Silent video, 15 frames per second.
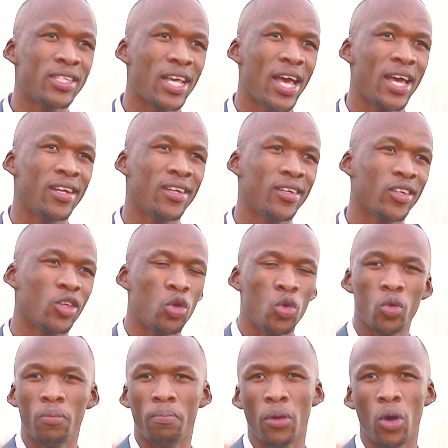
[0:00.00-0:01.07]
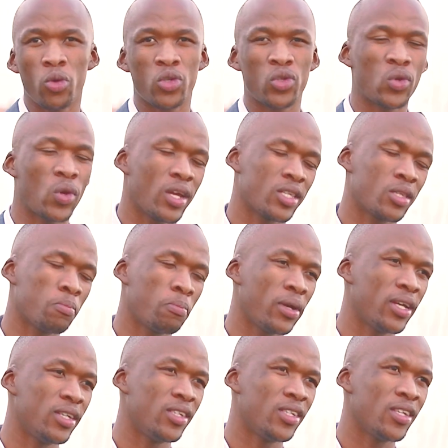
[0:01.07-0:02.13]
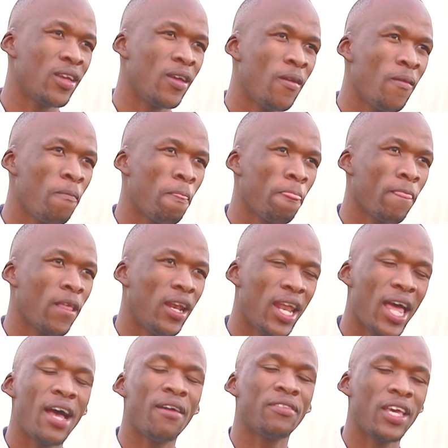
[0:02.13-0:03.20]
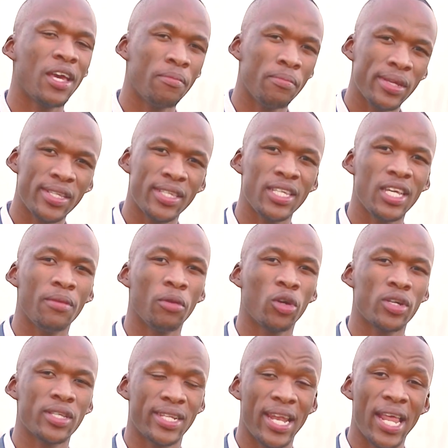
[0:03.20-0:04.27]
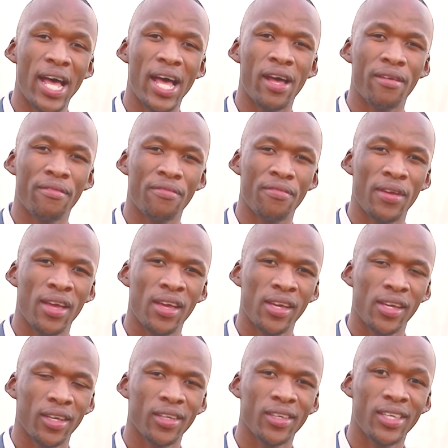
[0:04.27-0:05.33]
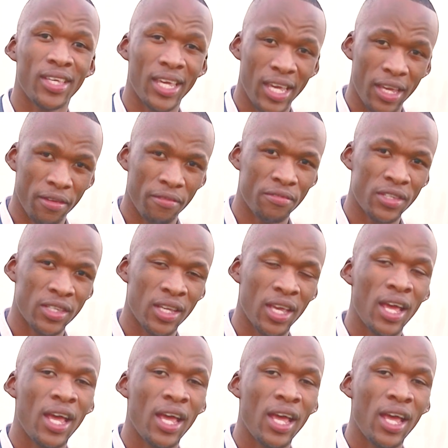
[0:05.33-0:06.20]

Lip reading: and cute bowstrings, but love can be seen because love gives.